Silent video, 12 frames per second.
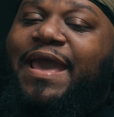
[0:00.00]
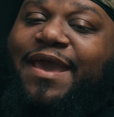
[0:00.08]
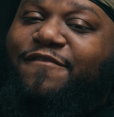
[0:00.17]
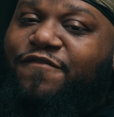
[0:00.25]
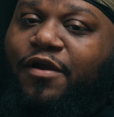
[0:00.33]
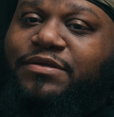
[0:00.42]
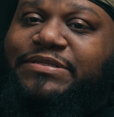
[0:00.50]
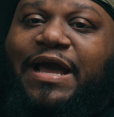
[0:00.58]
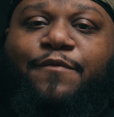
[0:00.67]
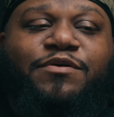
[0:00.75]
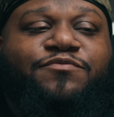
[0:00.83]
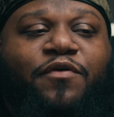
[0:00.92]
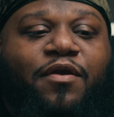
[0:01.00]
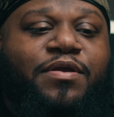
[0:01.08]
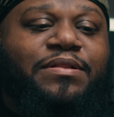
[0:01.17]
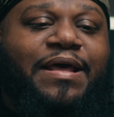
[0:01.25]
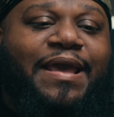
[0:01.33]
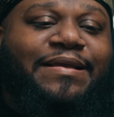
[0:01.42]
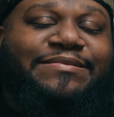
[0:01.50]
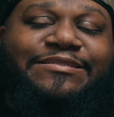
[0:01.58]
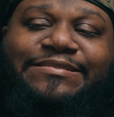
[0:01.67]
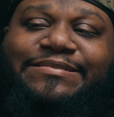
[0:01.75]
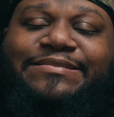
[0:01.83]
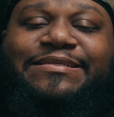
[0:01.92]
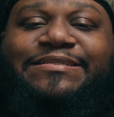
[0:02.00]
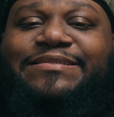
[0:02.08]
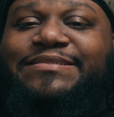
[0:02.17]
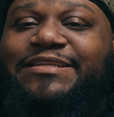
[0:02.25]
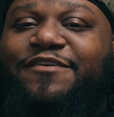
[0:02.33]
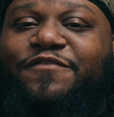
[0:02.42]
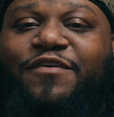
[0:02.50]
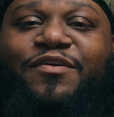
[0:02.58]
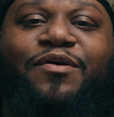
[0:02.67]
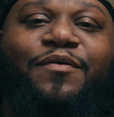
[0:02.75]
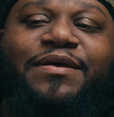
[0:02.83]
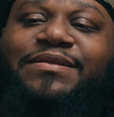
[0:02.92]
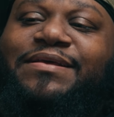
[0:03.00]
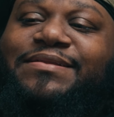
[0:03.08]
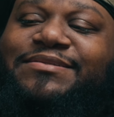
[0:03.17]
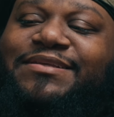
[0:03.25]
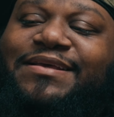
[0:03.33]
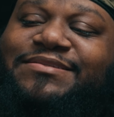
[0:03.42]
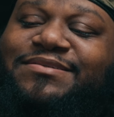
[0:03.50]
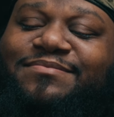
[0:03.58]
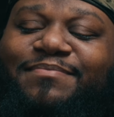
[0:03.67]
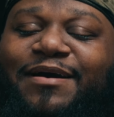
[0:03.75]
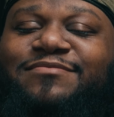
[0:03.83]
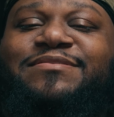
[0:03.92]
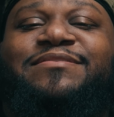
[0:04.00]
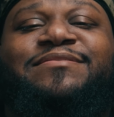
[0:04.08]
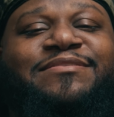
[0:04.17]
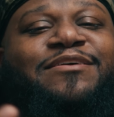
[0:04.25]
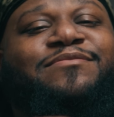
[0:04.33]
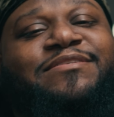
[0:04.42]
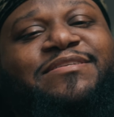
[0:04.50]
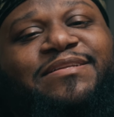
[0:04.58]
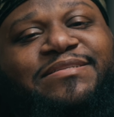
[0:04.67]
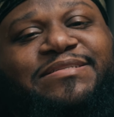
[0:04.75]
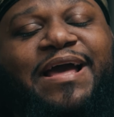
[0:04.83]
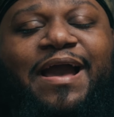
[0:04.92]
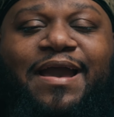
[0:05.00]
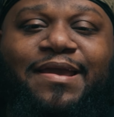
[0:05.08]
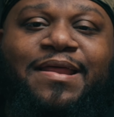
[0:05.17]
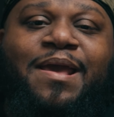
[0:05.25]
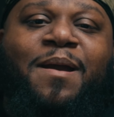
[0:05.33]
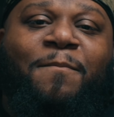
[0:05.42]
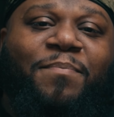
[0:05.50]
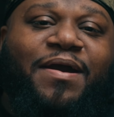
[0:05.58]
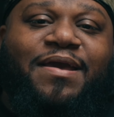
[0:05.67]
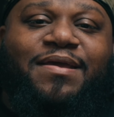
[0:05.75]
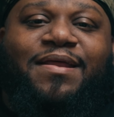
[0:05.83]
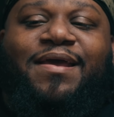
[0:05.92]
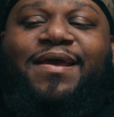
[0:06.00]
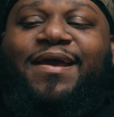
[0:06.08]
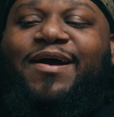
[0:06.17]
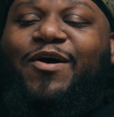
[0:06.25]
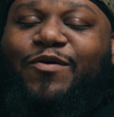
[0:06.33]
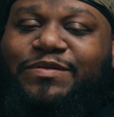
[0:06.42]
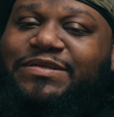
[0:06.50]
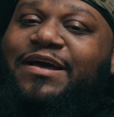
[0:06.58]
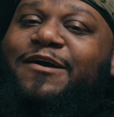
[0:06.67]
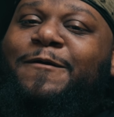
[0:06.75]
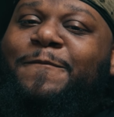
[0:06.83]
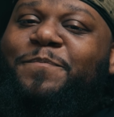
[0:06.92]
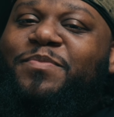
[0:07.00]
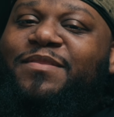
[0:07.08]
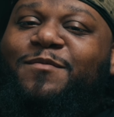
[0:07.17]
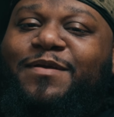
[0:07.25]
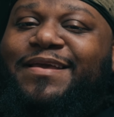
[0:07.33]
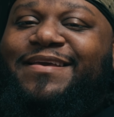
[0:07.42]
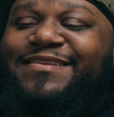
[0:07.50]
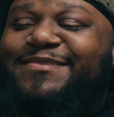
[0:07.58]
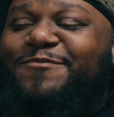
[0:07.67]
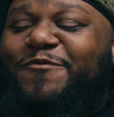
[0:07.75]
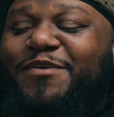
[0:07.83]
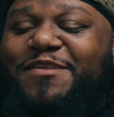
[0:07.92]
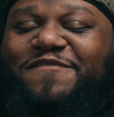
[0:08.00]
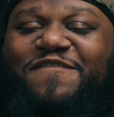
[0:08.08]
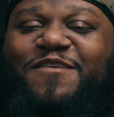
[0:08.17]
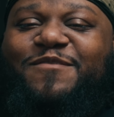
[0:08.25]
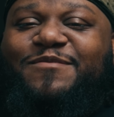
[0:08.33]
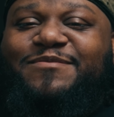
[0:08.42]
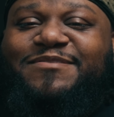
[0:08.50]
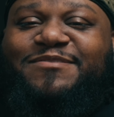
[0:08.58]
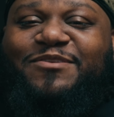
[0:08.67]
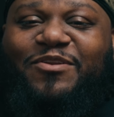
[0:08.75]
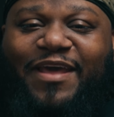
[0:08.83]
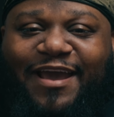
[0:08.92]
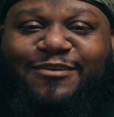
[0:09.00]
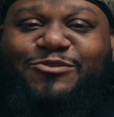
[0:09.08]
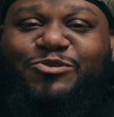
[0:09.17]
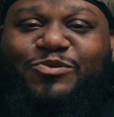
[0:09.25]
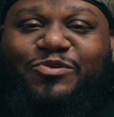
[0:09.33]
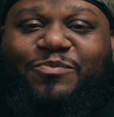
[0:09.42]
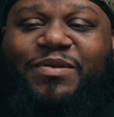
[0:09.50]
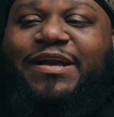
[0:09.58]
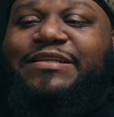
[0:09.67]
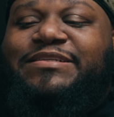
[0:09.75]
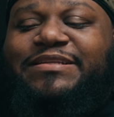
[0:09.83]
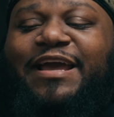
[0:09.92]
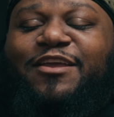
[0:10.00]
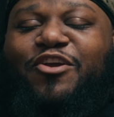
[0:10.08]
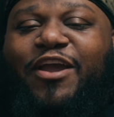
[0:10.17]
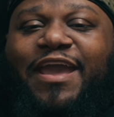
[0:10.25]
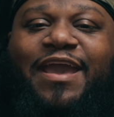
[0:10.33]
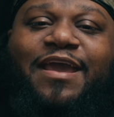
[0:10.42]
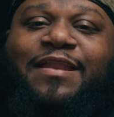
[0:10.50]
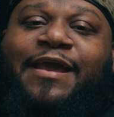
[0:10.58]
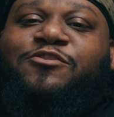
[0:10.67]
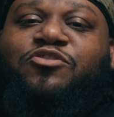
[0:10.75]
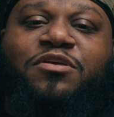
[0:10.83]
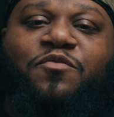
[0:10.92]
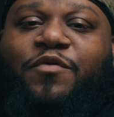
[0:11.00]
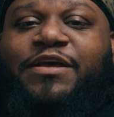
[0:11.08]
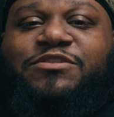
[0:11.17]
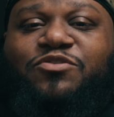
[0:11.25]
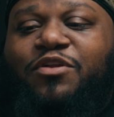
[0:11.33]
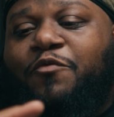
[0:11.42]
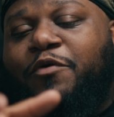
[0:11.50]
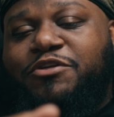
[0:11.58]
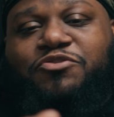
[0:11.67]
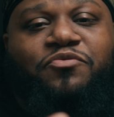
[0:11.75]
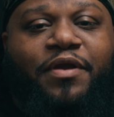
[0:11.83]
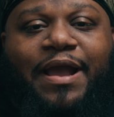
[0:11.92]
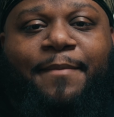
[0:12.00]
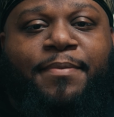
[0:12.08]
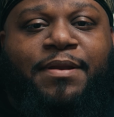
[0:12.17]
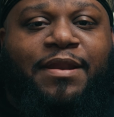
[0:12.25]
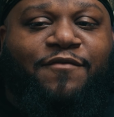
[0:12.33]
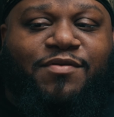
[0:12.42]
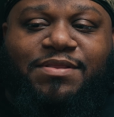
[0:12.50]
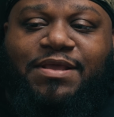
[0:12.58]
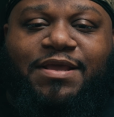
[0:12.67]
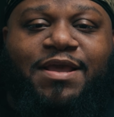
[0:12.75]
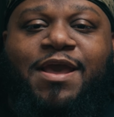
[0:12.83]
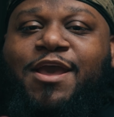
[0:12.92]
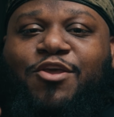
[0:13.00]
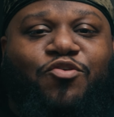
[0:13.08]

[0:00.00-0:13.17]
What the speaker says: At first I was very like, ugh, this is different, it's a mouse that's tilted to the side, but whole time it really feels natural because it's like your hand naturally rests, once you grab it and everything.